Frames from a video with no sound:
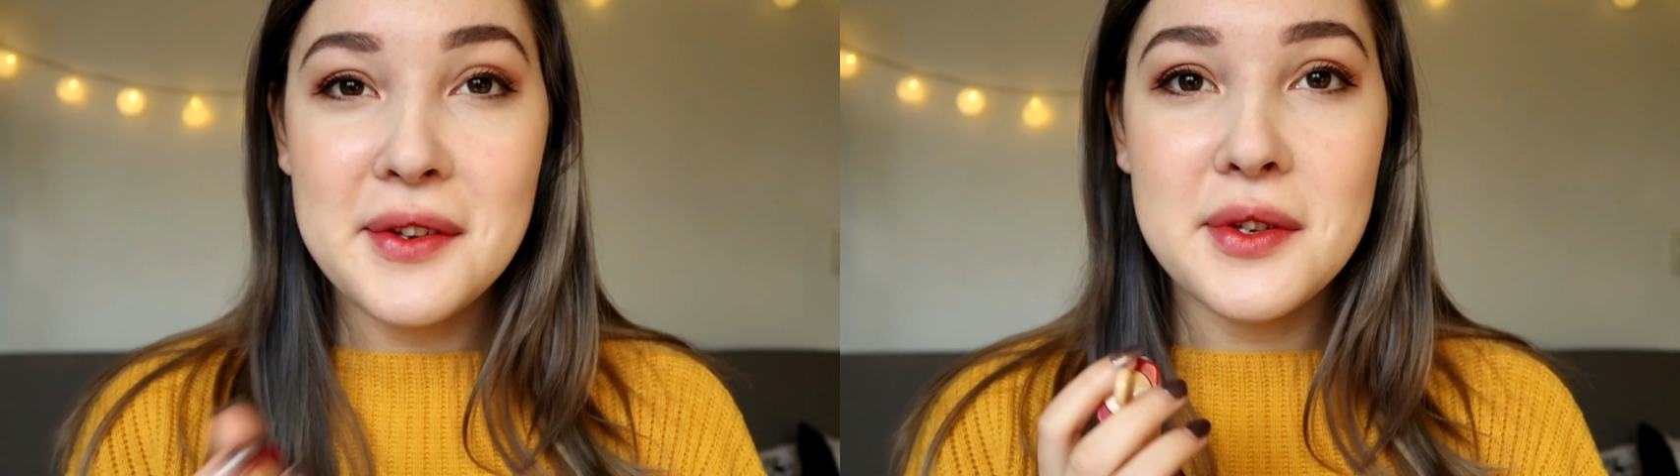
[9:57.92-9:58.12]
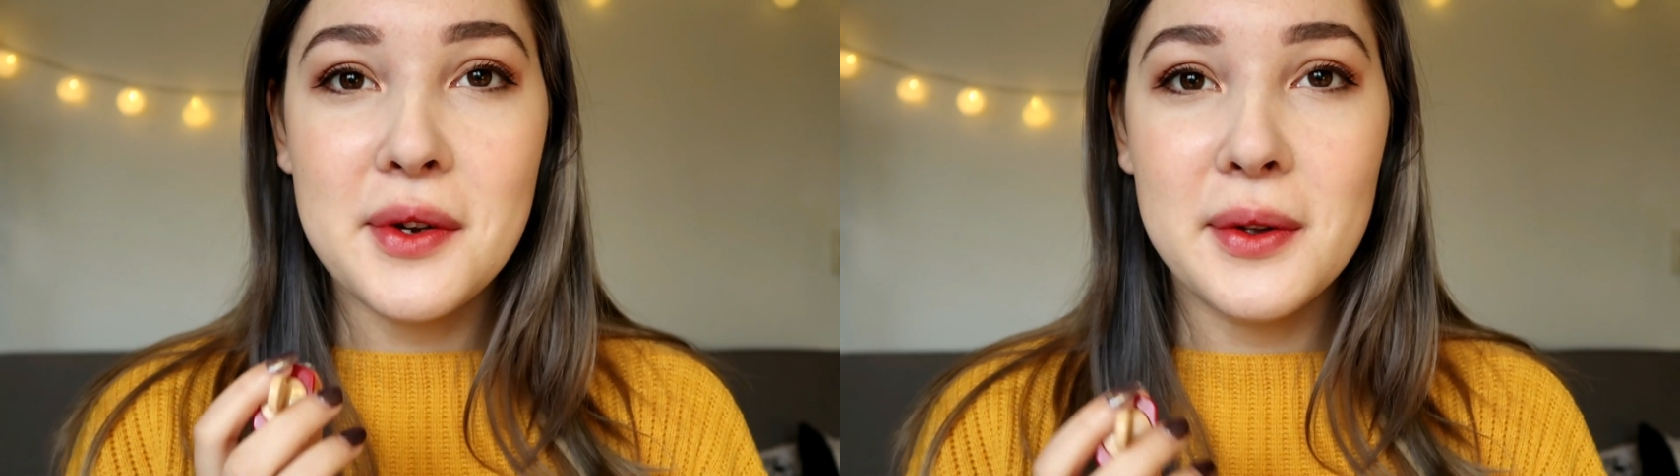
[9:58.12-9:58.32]

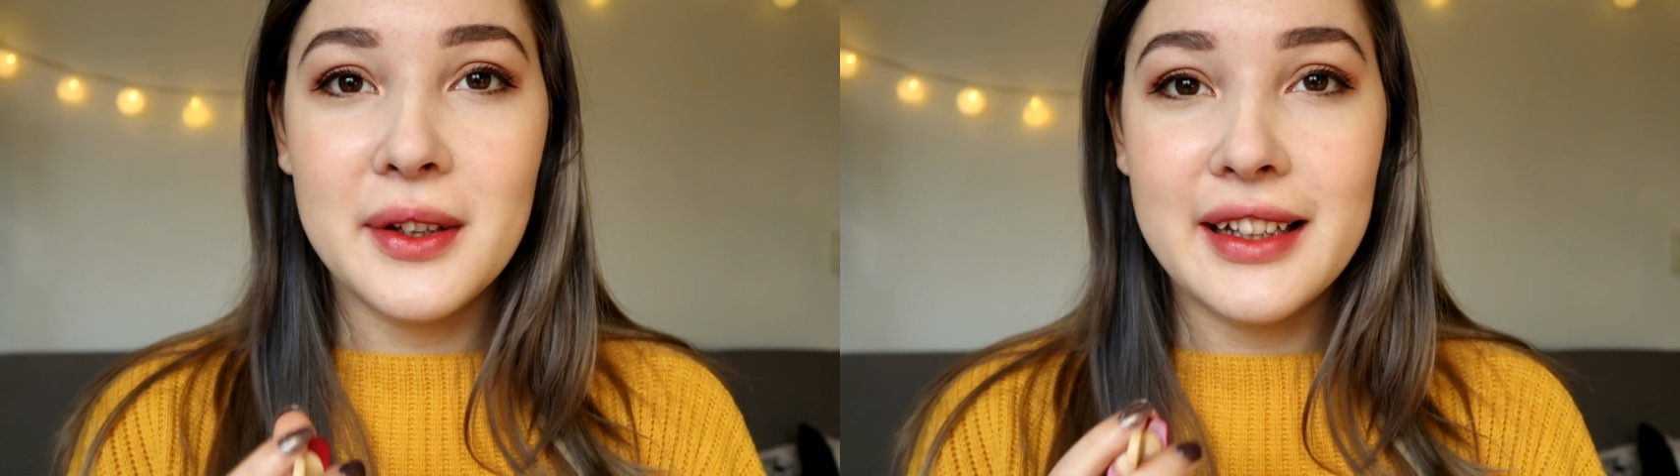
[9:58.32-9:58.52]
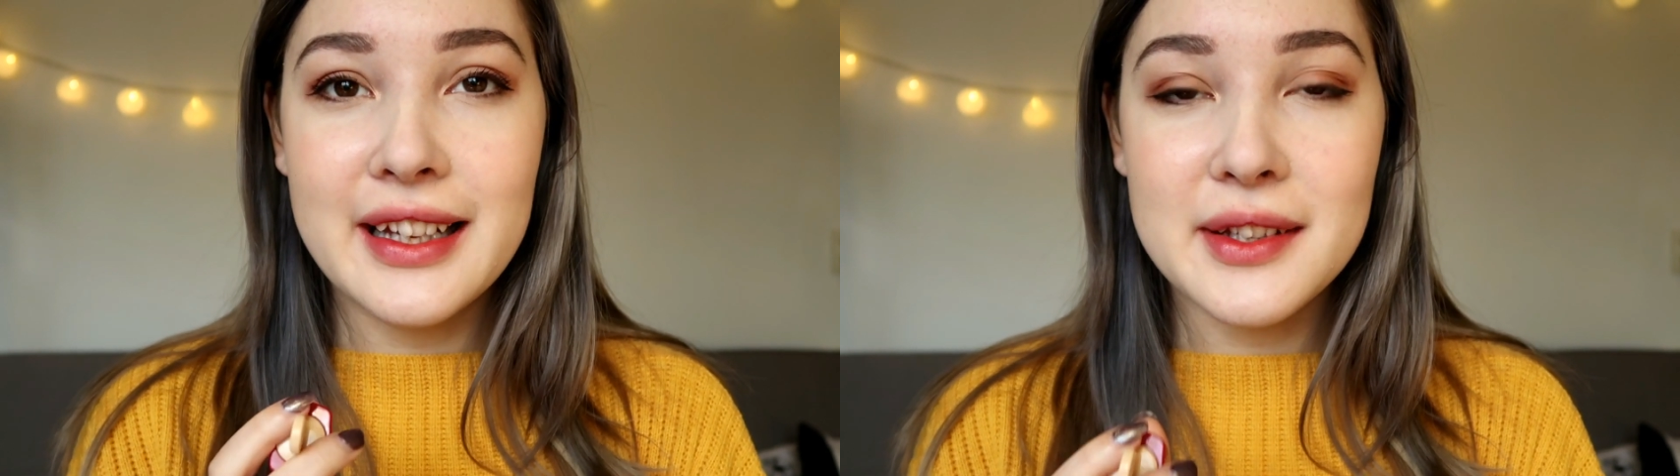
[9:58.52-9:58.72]

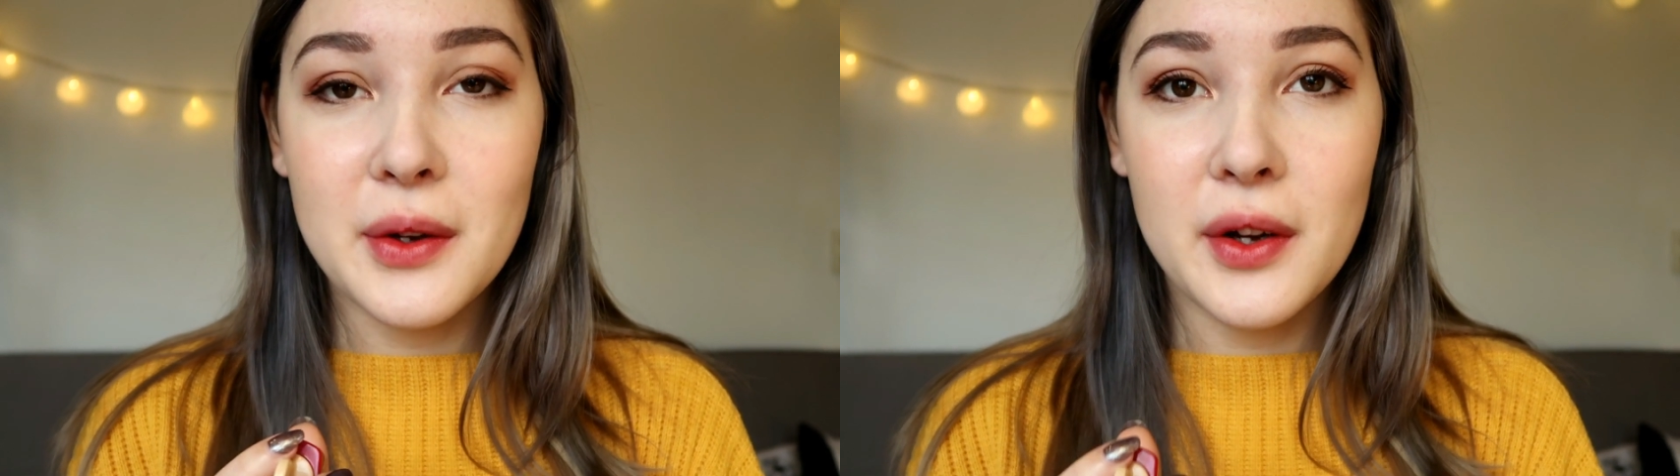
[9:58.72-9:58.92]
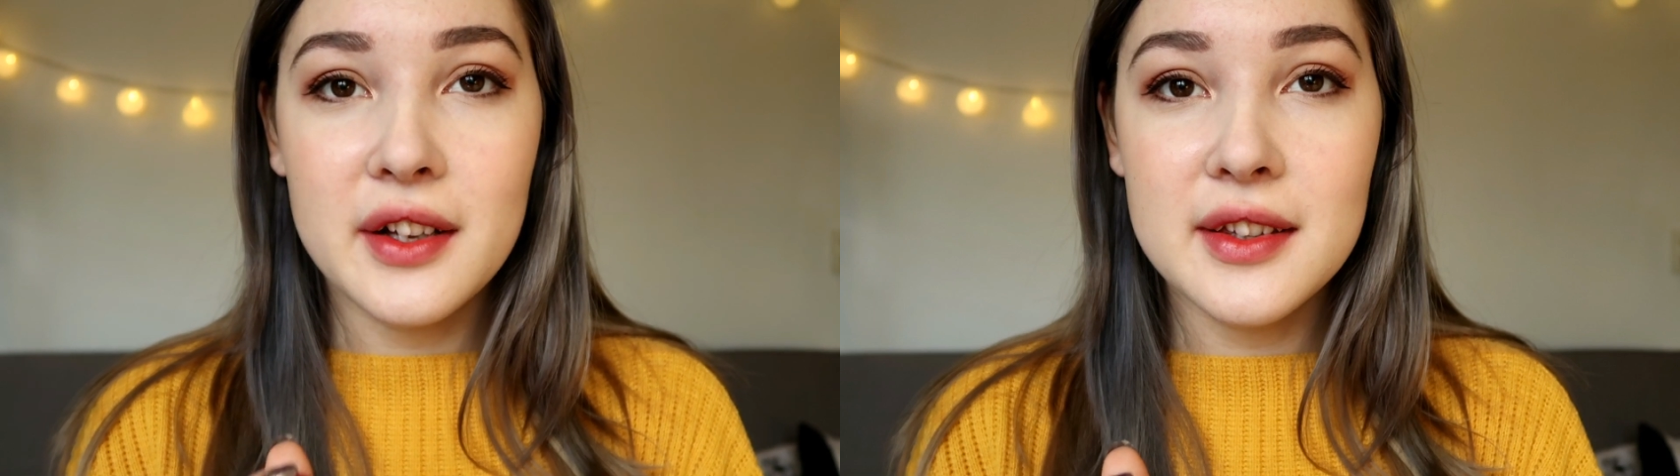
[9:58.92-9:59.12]
So let's
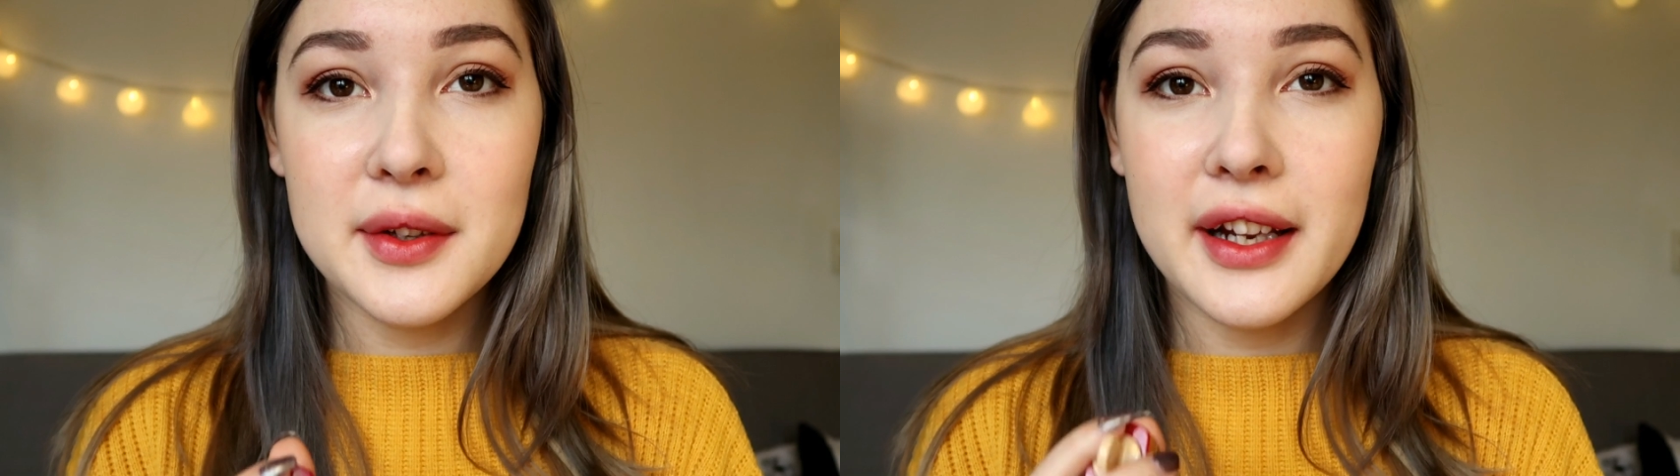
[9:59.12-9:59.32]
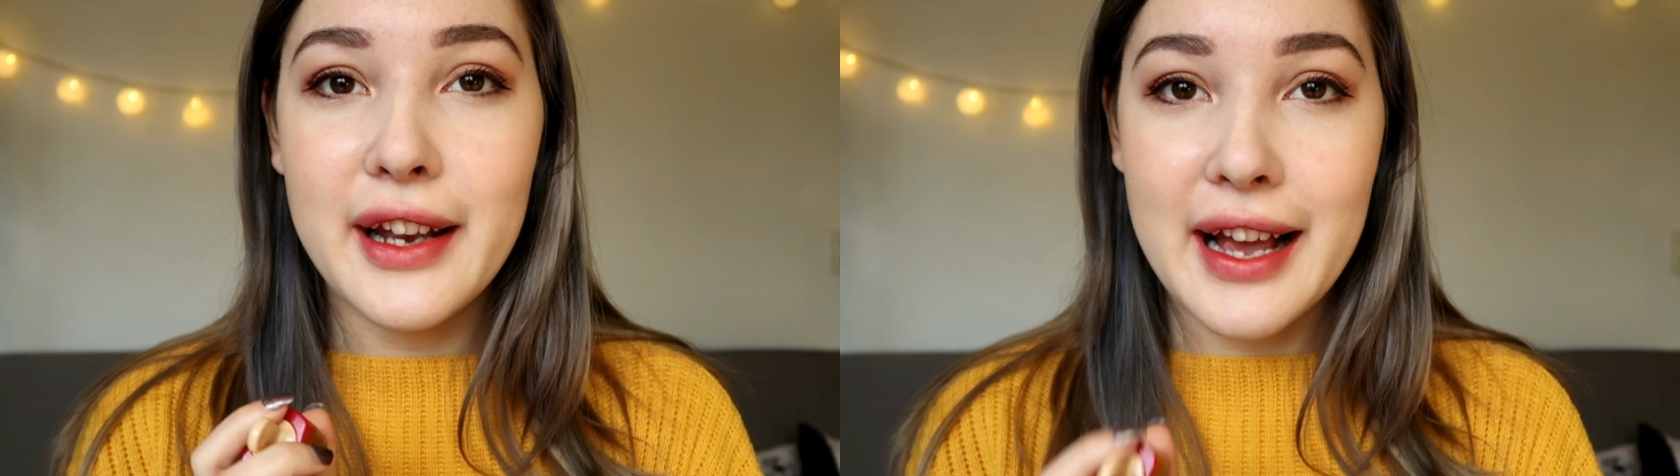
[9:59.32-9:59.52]
go on
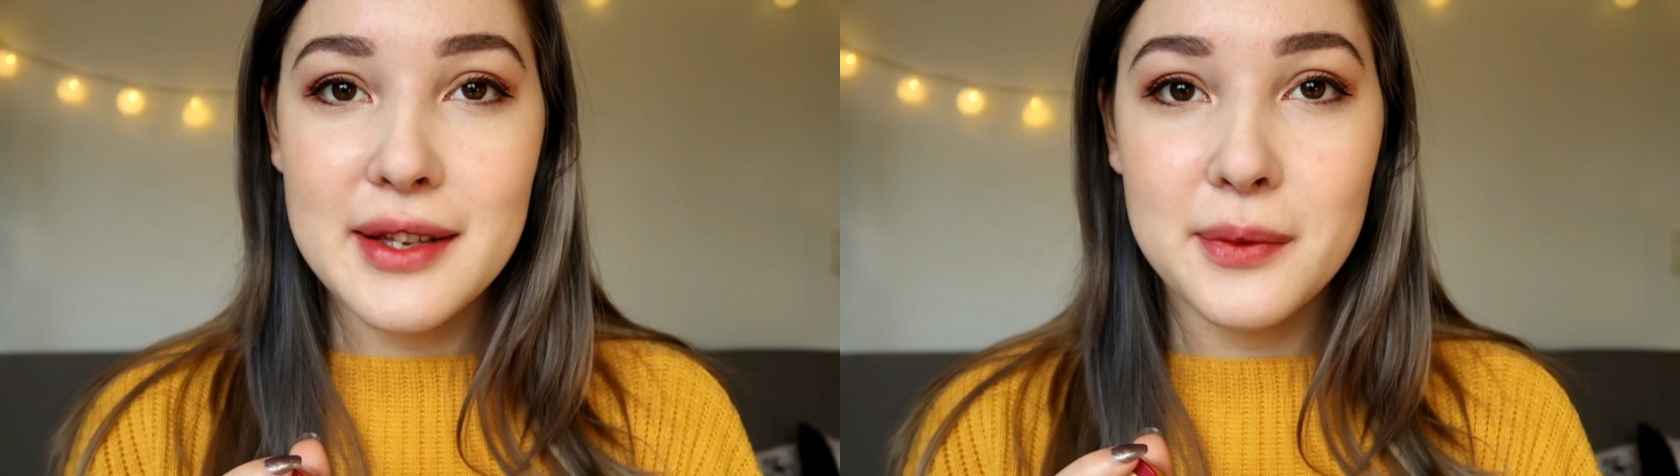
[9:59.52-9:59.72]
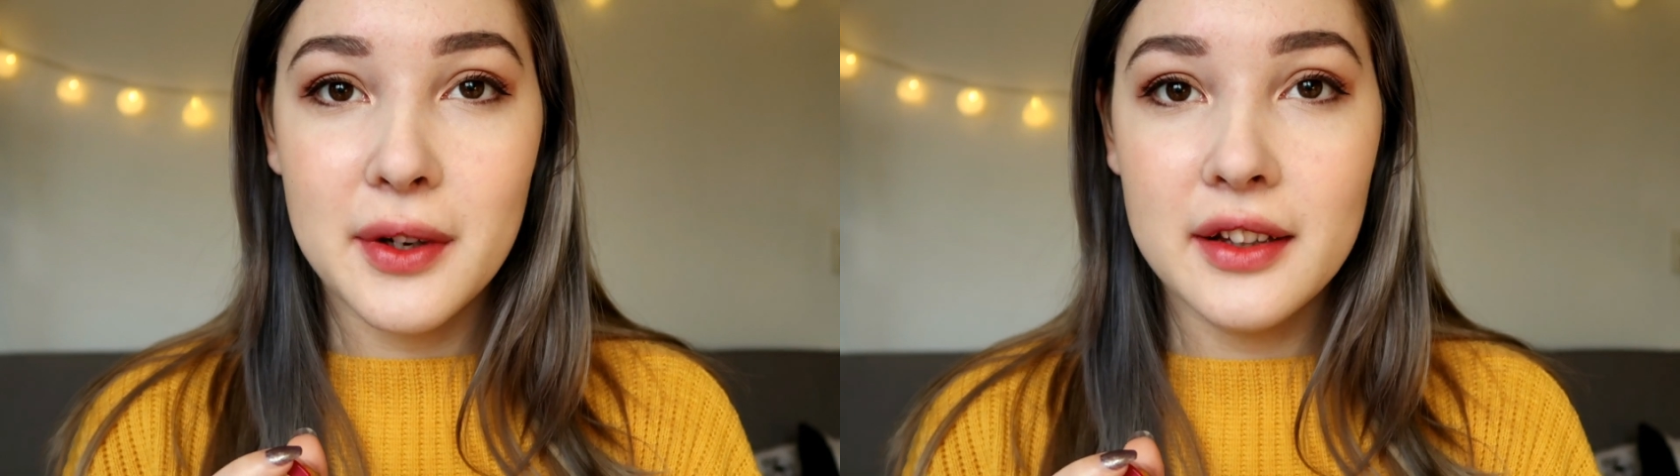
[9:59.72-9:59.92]
to the
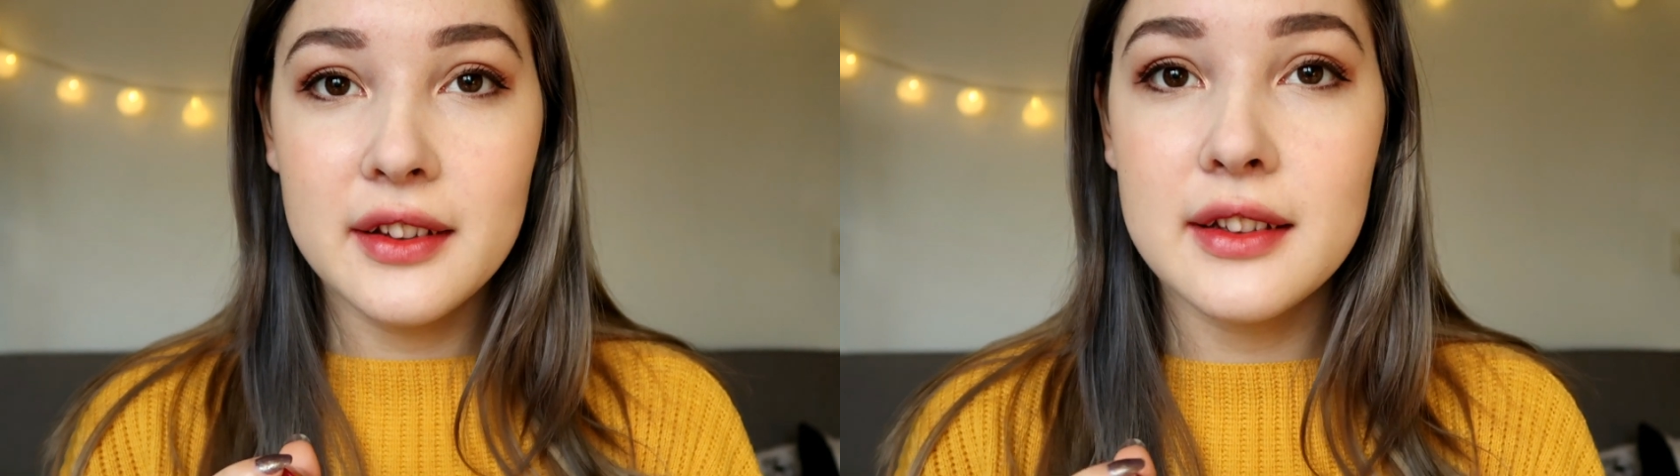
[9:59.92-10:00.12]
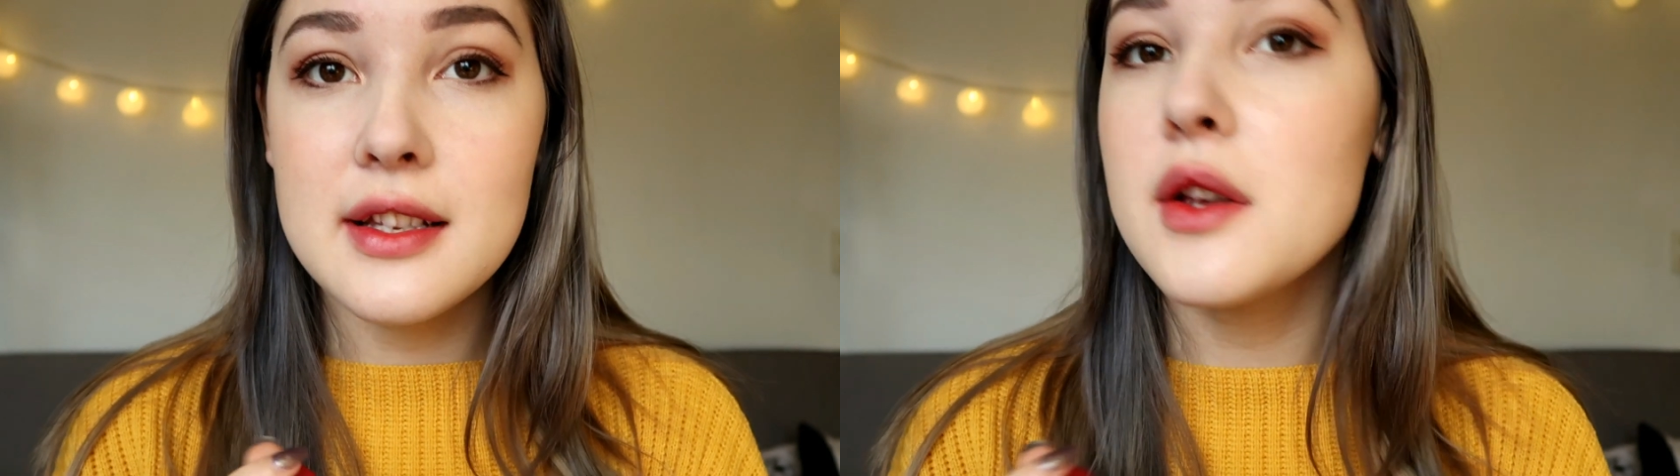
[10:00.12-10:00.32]
last one.